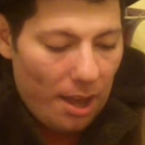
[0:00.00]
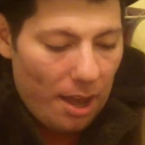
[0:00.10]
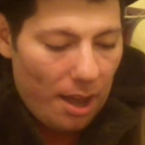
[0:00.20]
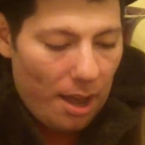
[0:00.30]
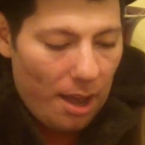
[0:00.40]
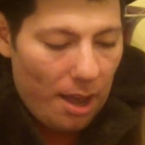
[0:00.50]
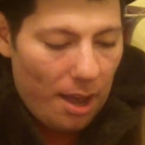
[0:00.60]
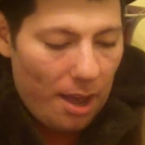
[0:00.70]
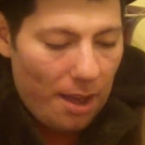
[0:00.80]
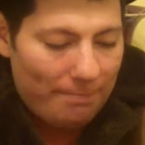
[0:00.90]

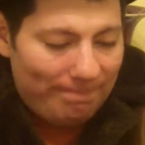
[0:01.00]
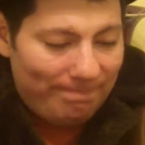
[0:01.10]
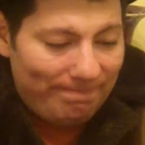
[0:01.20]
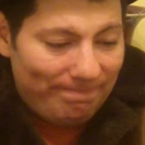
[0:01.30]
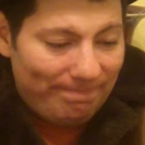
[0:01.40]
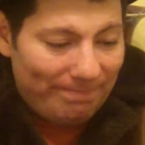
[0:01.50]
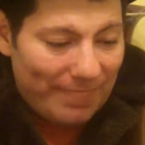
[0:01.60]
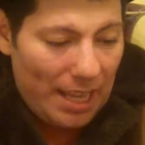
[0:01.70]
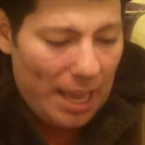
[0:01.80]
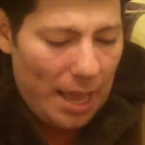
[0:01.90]
I
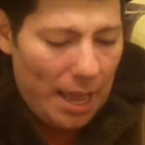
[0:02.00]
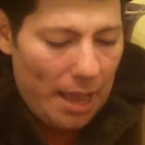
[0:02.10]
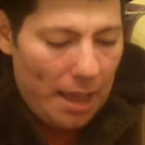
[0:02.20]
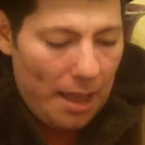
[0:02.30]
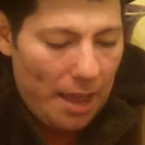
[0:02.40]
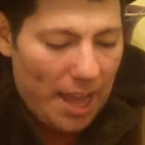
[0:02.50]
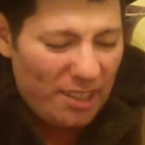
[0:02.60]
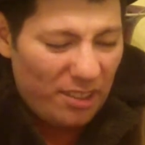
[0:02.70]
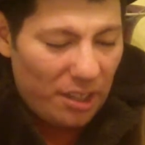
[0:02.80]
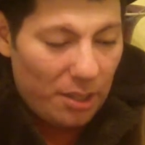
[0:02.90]

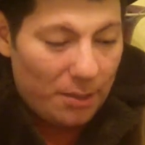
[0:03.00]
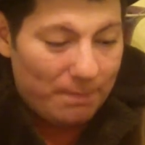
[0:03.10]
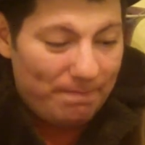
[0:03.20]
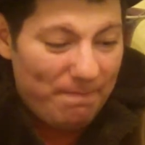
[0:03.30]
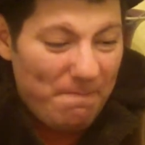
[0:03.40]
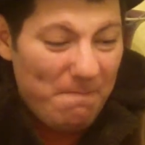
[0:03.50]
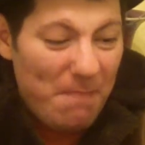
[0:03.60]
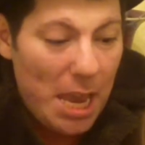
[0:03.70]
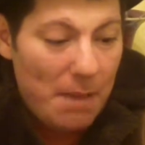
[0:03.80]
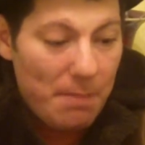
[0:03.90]
don't know.
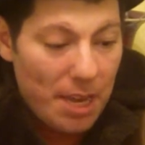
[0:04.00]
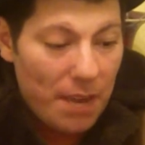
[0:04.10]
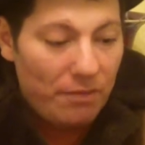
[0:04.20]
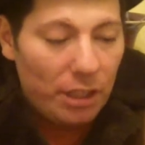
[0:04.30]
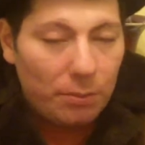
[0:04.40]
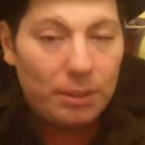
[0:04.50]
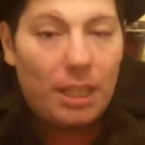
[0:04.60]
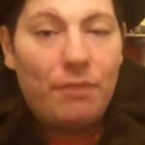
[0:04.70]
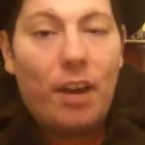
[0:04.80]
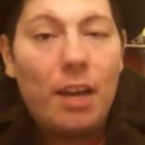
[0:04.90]
Maybe.
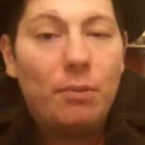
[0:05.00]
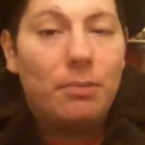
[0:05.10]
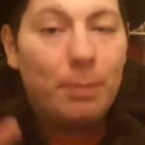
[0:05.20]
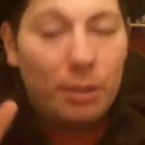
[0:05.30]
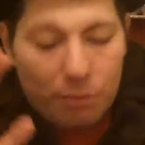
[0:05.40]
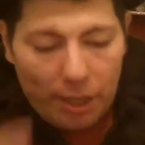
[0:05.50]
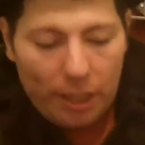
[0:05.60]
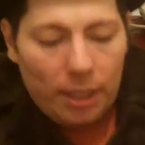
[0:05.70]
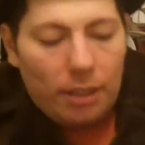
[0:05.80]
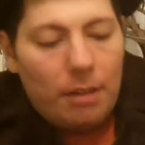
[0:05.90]
If I was been
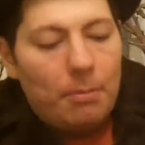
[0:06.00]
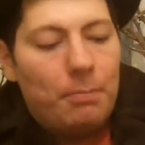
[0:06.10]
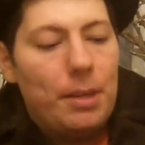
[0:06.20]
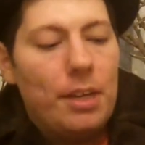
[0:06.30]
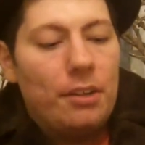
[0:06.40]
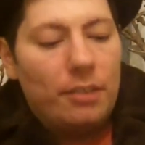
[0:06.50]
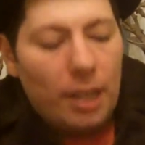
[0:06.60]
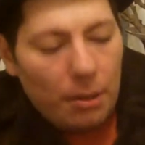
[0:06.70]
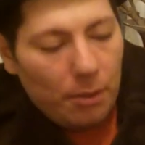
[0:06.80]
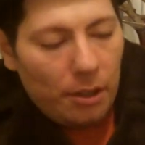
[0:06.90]
drinking a couple beers
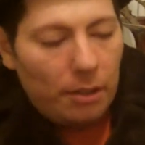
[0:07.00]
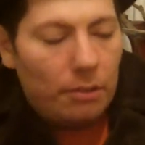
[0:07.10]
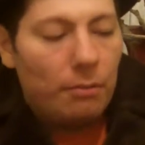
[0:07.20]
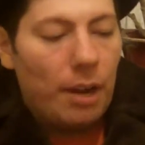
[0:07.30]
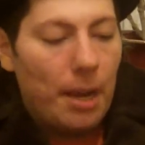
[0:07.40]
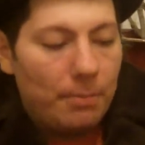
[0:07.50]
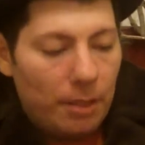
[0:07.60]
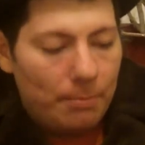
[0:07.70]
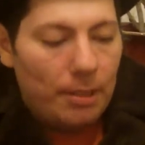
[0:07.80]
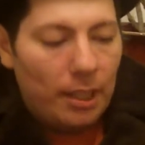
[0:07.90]
and I wanted to just grab
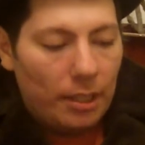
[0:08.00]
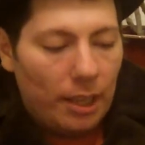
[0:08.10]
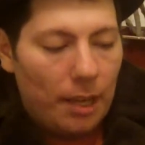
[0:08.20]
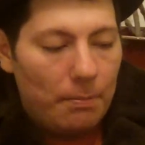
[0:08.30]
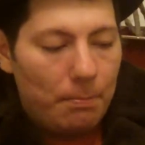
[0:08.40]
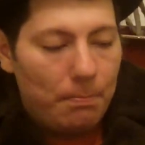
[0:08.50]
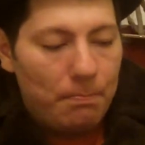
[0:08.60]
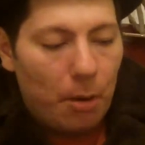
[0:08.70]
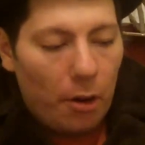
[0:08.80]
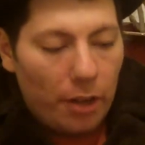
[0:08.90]
something at a
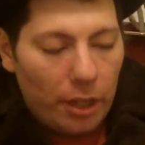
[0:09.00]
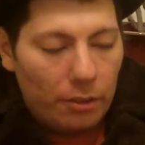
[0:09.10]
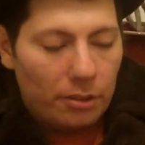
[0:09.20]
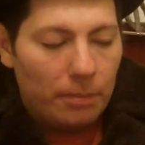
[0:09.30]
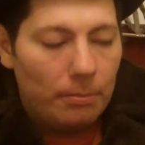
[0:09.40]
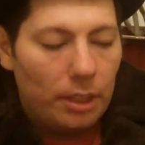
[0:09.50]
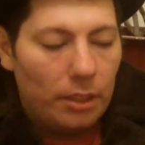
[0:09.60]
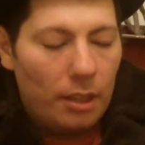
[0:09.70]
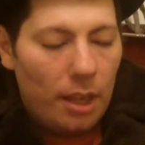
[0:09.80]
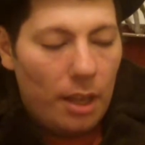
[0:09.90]
party or something,